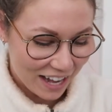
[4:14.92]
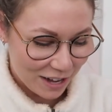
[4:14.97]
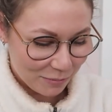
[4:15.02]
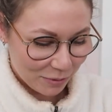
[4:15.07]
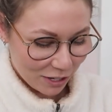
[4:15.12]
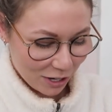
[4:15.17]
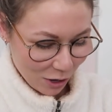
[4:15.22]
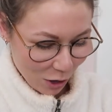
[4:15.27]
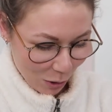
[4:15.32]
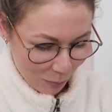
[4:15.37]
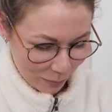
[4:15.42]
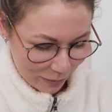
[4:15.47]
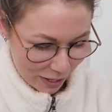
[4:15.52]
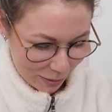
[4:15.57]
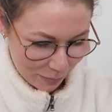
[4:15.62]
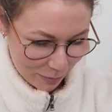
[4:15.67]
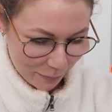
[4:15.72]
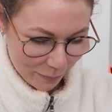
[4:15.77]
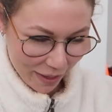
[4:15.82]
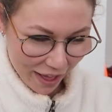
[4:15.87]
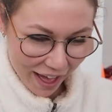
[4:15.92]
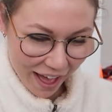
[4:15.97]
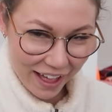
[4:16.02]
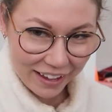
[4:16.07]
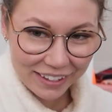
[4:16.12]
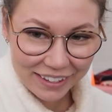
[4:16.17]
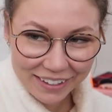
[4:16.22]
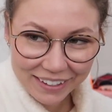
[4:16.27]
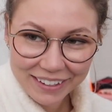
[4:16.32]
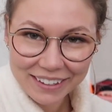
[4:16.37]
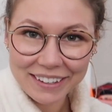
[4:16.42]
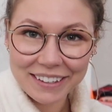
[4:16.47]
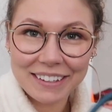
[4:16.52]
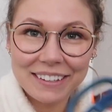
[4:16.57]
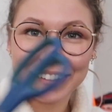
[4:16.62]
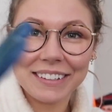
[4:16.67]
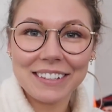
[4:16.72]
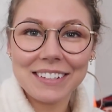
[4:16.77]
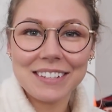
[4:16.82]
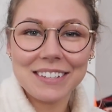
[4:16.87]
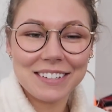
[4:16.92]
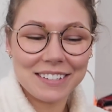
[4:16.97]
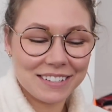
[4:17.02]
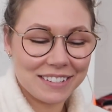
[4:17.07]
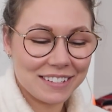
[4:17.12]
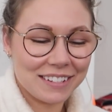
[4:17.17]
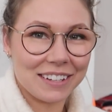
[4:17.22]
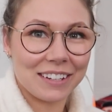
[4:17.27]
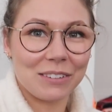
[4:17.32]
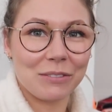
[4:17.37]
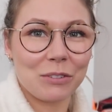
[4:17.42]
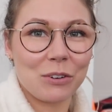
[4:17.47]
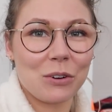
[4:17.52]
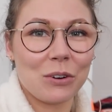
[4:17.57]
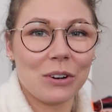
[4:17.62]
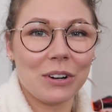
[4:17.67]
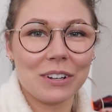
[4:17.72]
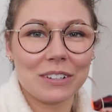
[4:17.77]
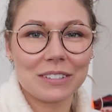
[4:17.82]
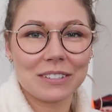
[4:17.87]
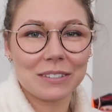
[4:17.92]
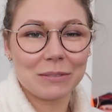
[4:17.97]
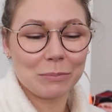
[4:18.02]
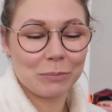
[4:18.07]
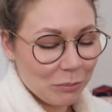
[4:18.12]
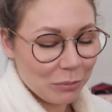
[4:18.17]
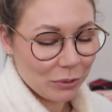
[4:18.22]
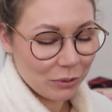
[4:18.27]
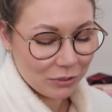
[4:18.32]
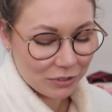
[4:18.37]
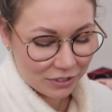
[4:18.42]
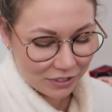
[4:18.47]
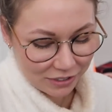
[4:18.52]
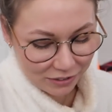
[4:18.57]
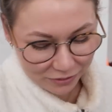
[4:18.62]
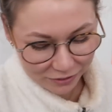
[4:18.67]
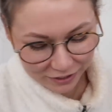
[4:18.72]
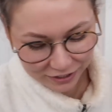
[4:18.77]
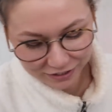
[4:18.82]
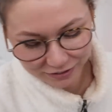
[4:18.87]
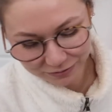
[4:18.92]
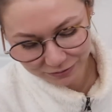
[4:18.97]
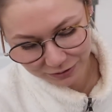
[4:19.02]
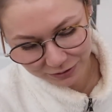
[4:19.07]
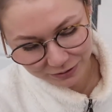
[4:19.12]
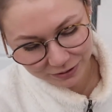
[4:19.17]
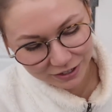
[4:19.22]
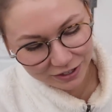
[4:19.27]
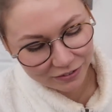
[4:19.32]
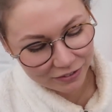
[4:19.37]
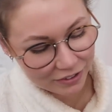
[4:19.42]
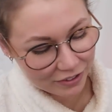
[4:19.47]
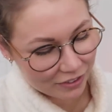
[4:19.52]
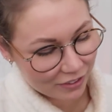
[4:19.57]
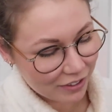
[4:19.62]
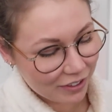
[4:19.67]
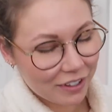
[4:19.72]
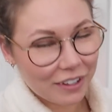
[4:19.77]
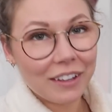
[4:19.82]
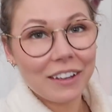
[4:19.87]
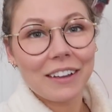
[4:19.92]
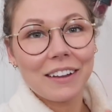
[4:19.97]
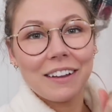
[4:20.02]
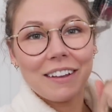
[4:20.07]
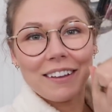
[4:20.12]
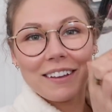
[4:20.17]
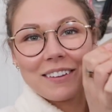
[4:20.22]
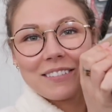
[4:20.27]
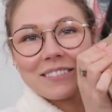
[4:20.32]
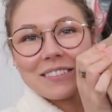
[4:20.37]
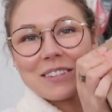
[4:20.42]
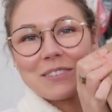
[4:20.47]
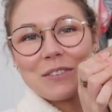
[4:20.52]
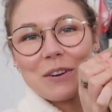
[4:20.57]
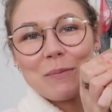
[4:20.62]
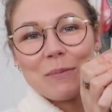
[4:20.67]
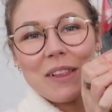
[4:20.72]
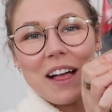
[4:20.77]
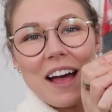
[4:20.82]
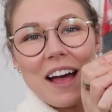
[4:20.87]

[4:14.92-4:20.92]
And I'm gonna open up a package. And of course, Boo's gonna freaking ruin everything. It's from